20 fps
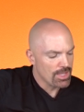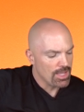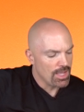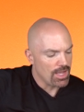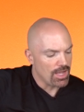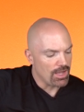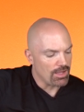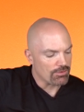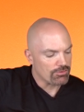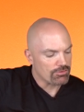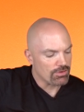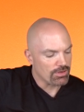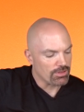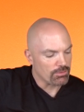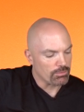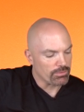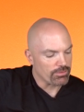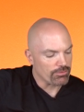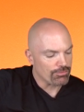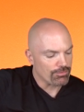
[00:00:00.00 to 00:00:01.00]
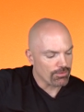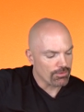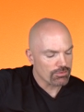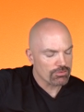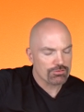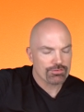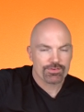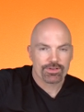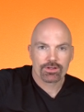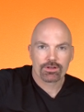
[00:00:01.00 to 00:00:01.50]
uh, starting with the
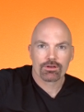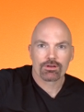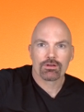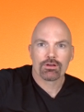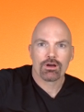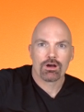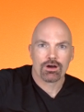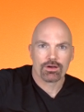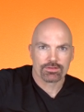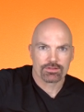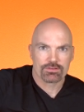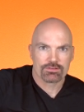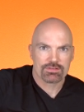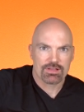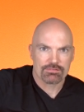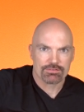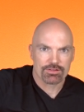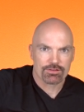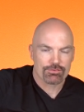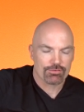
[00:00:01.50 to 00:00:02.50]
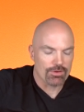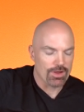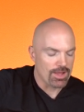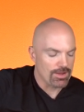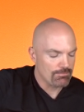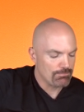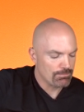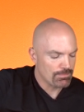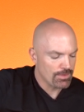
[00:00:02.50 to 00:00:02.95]
first finger on the seventh fret.